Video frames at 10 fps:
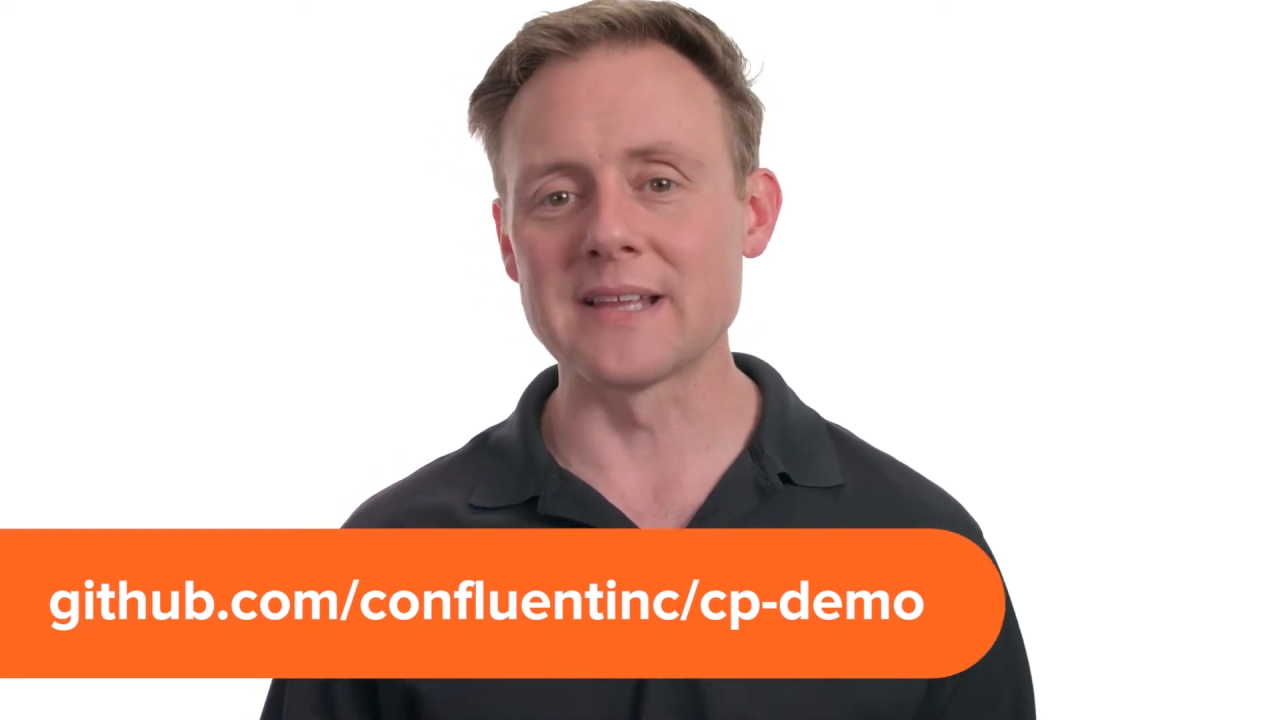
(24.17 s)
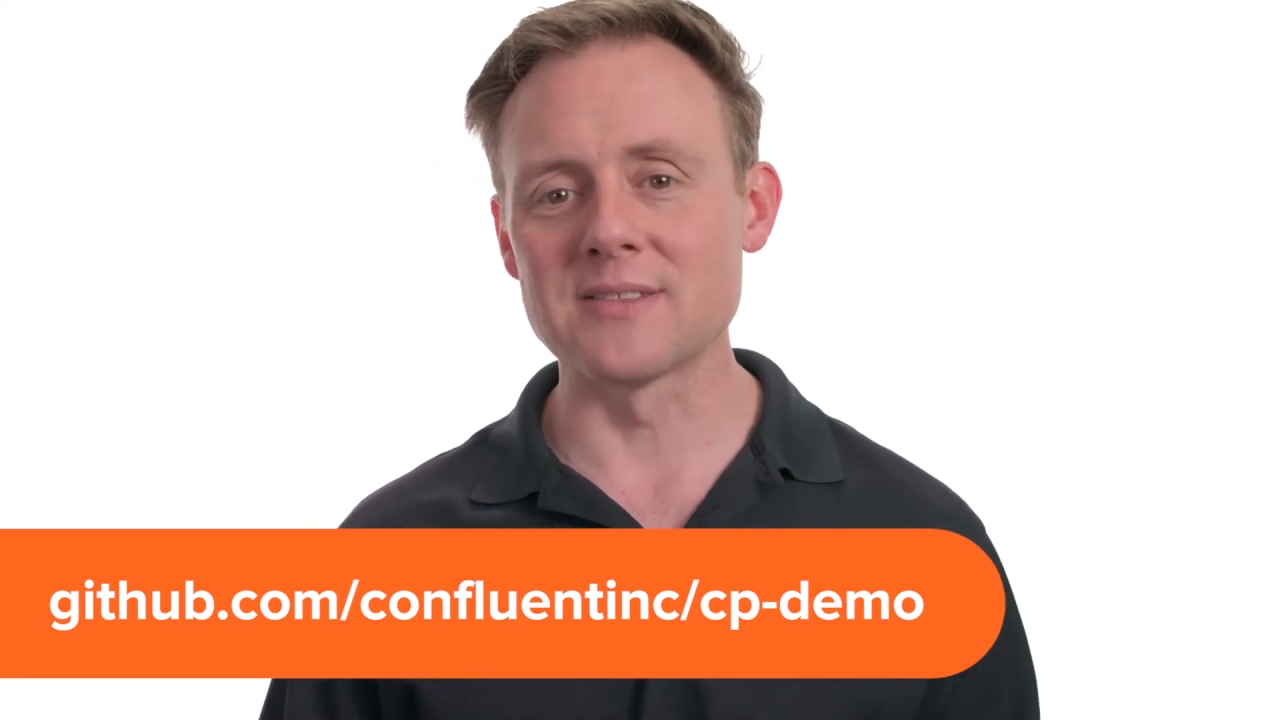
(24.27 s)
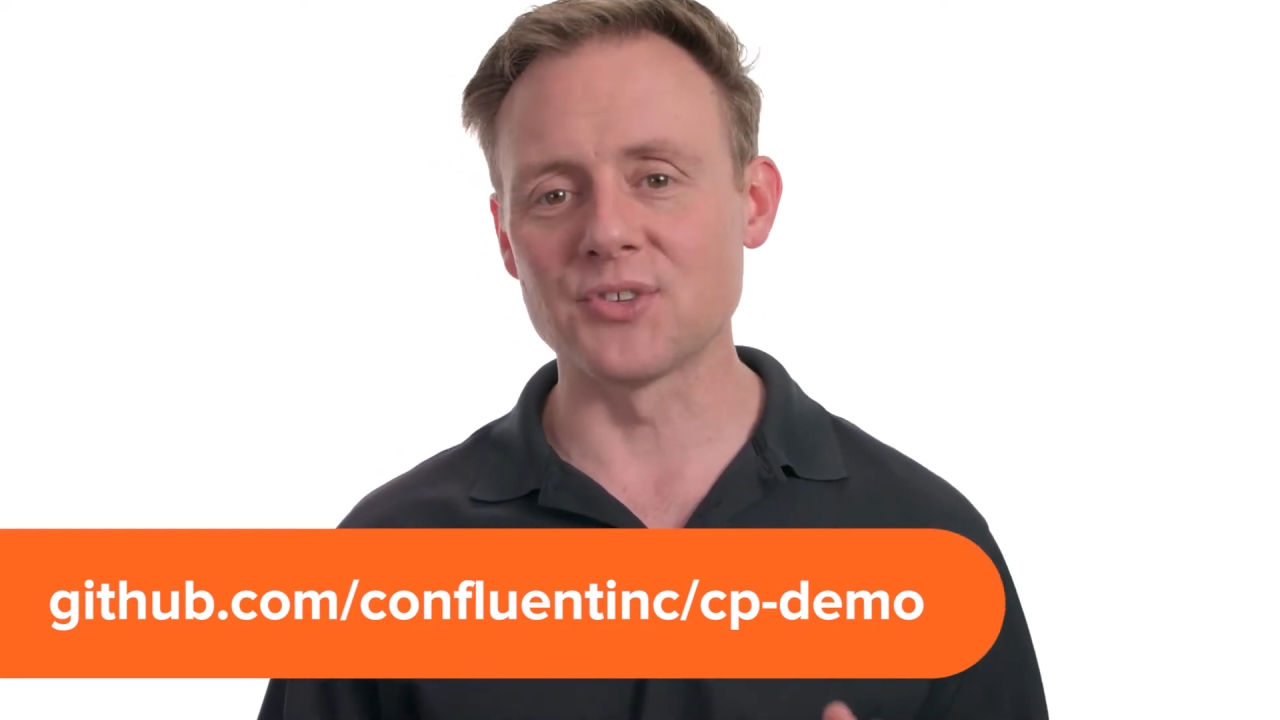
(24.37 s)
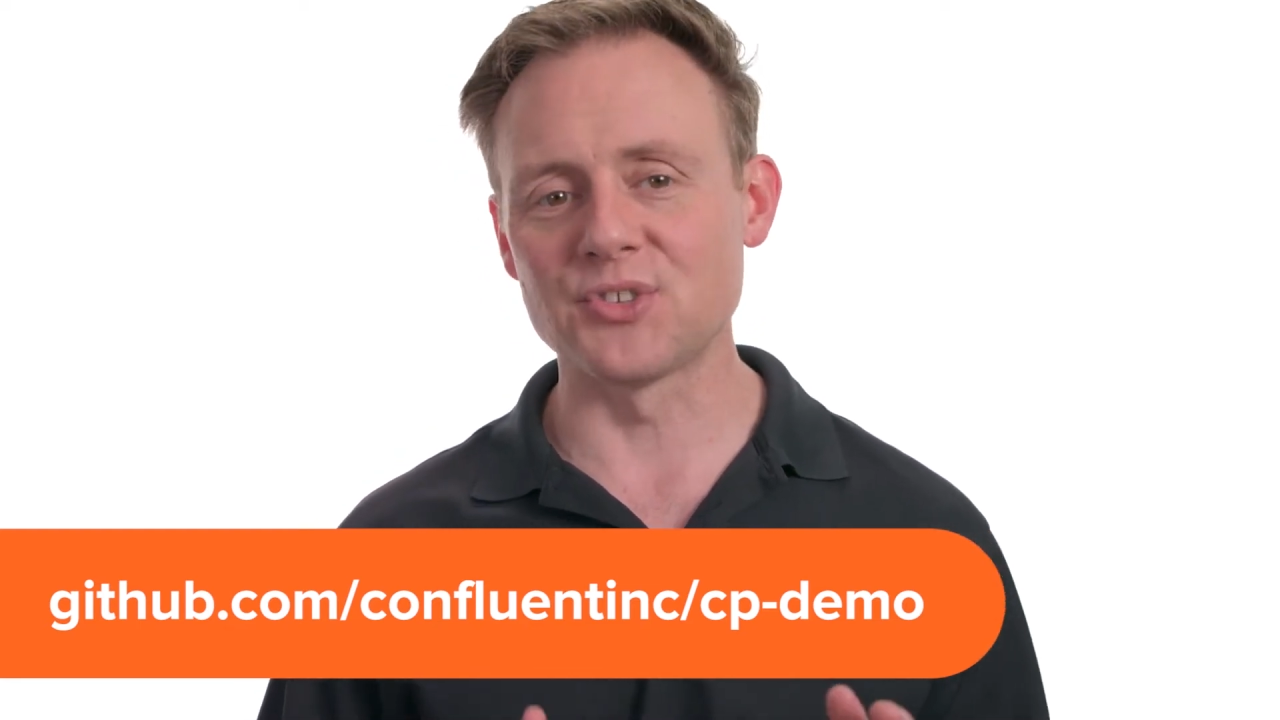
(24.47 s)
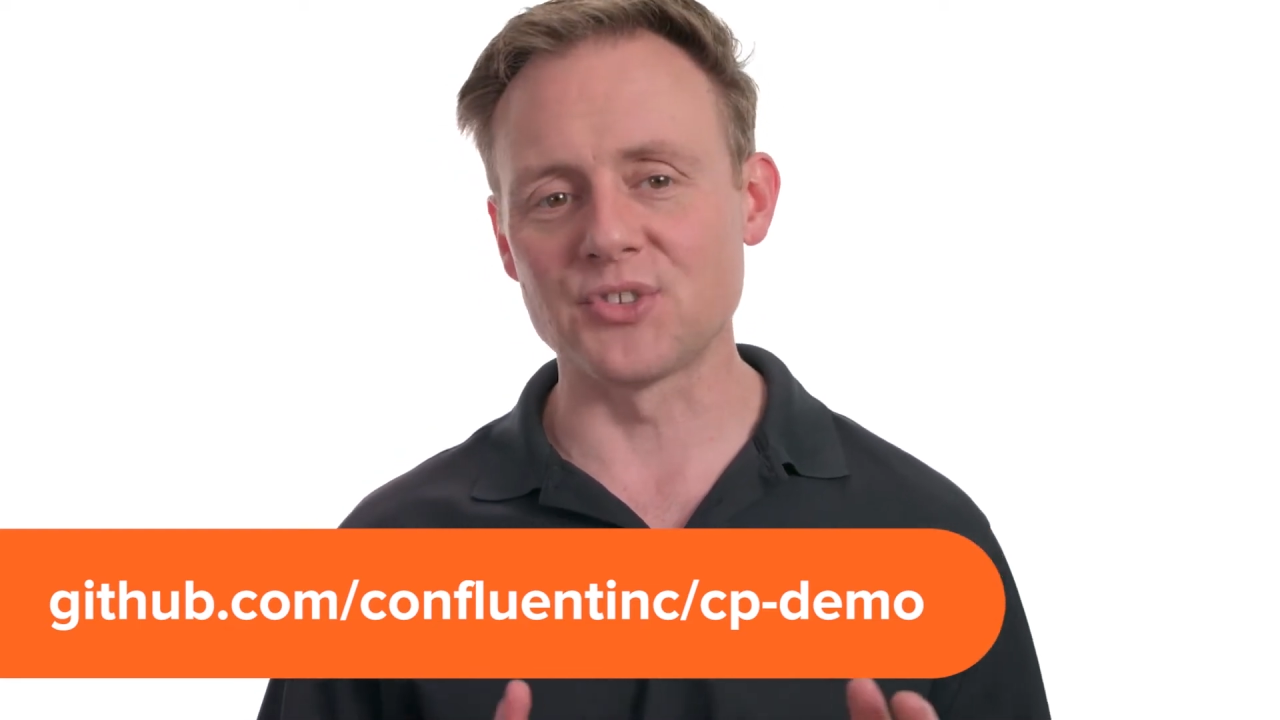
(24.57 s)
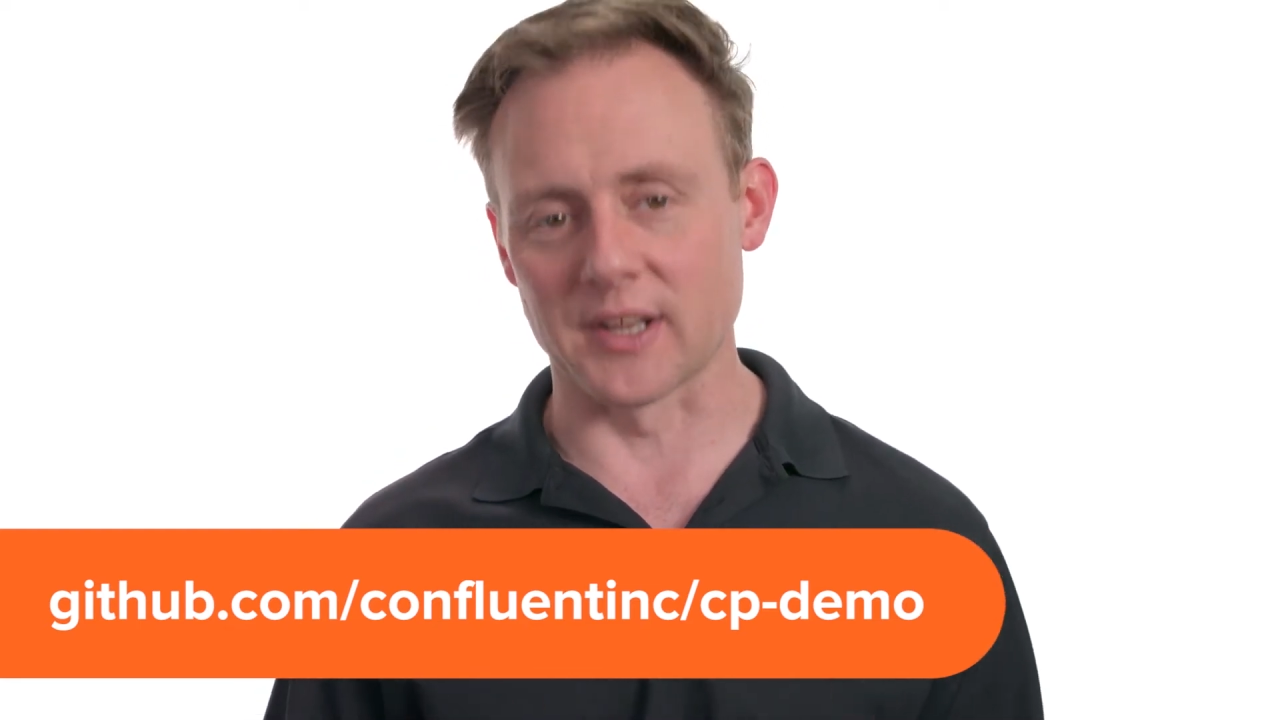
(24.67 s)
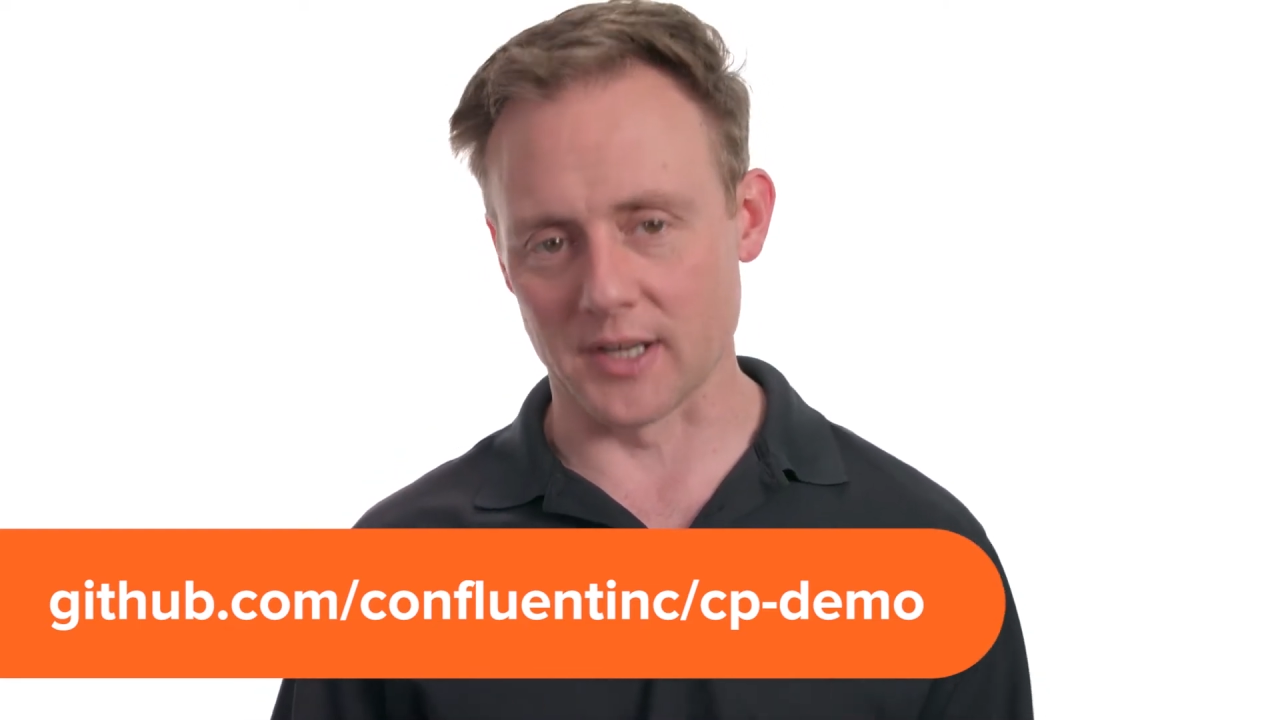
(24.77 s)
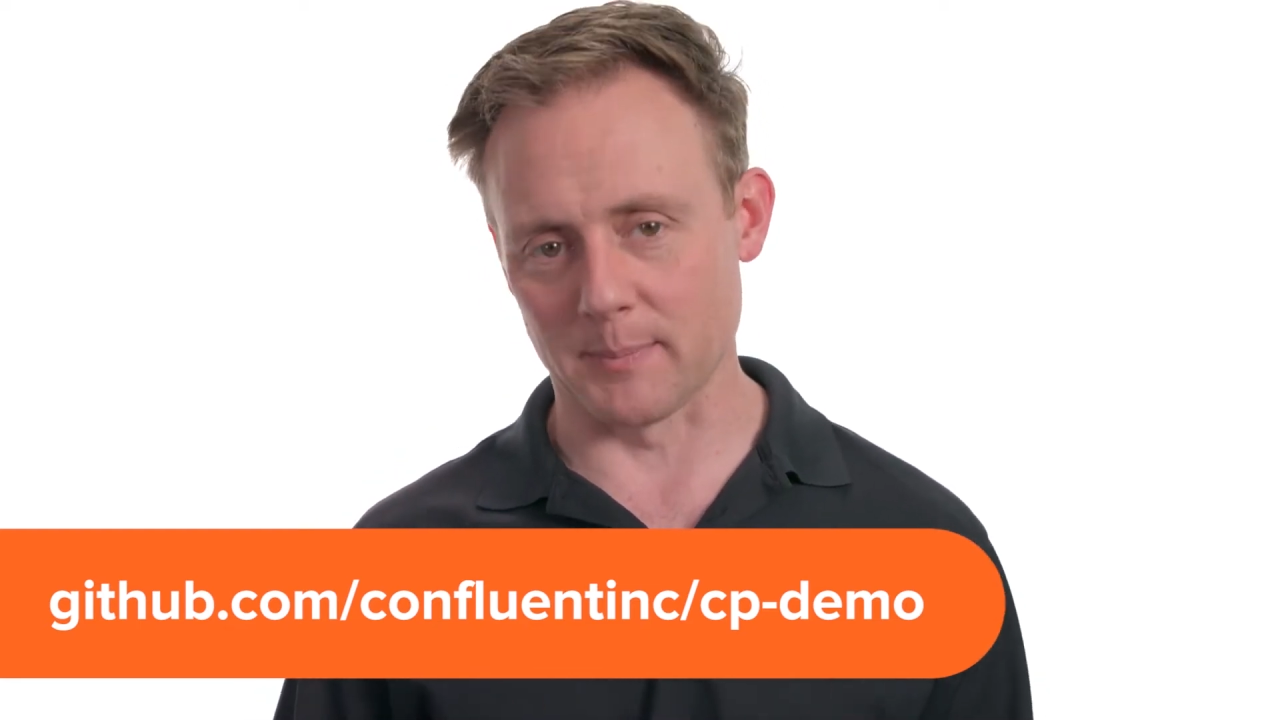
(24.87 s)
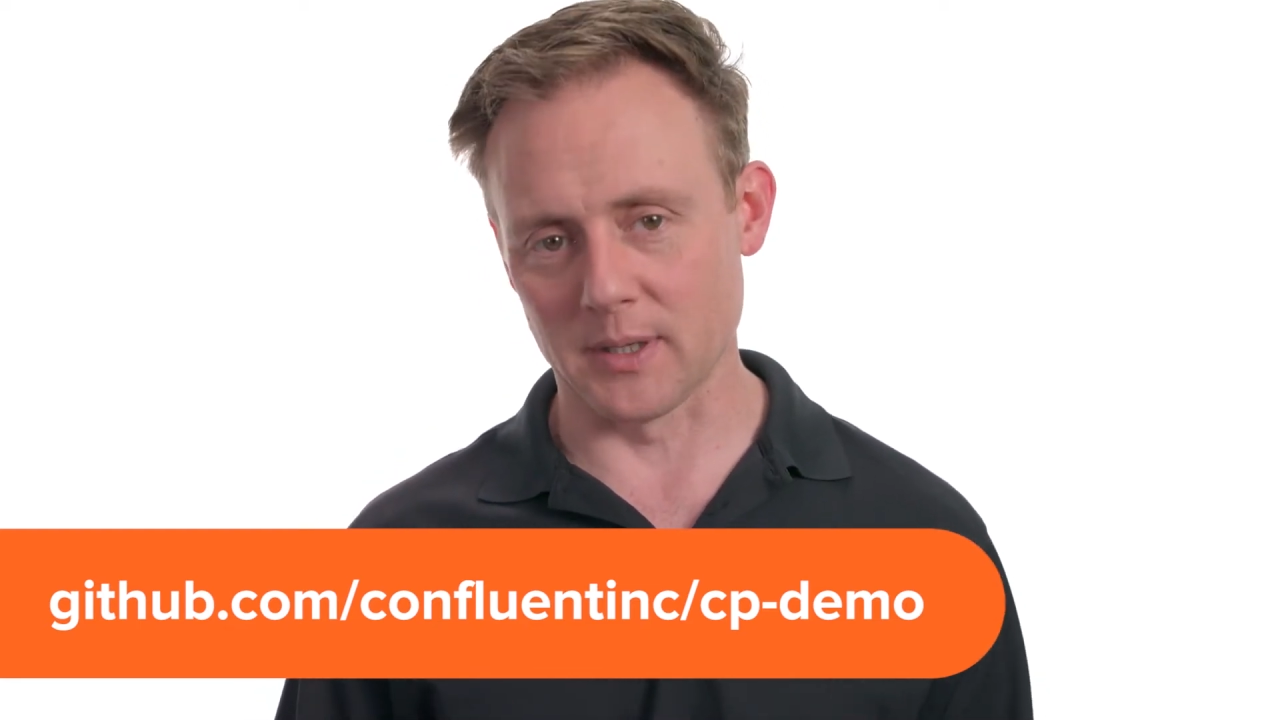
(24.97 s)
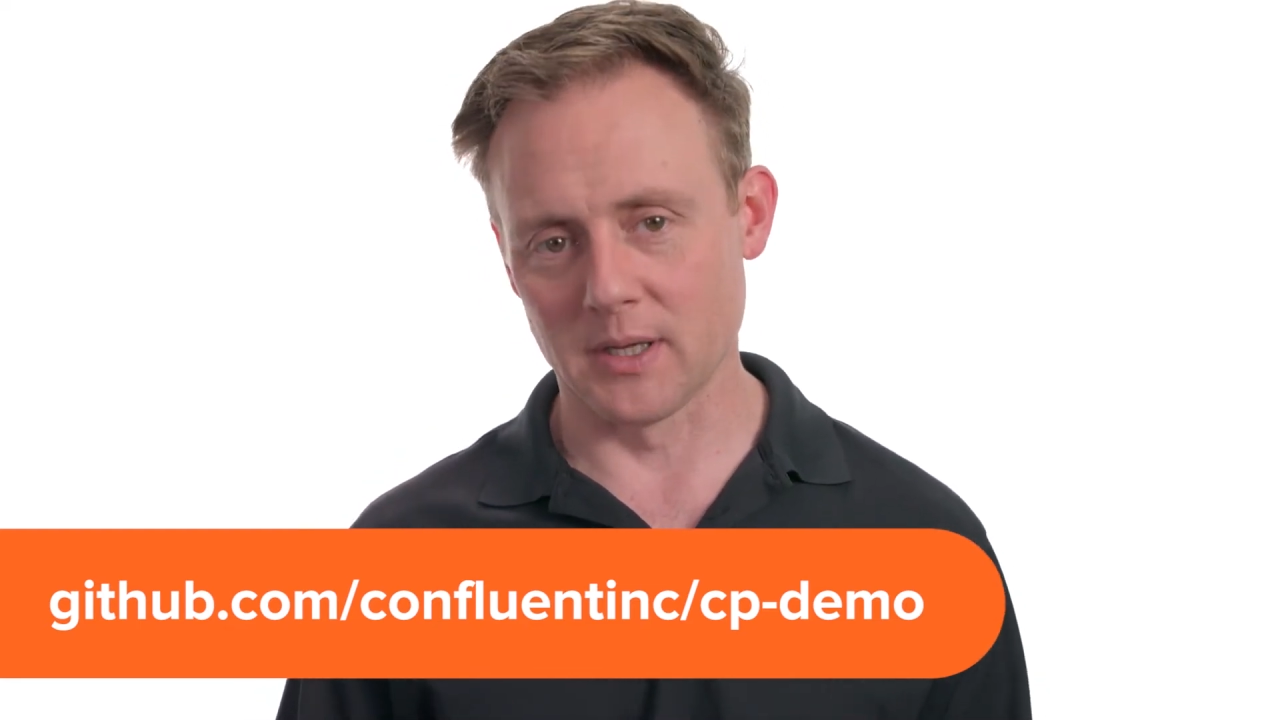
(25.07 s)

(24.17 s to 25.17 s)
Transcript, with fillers: get this set up.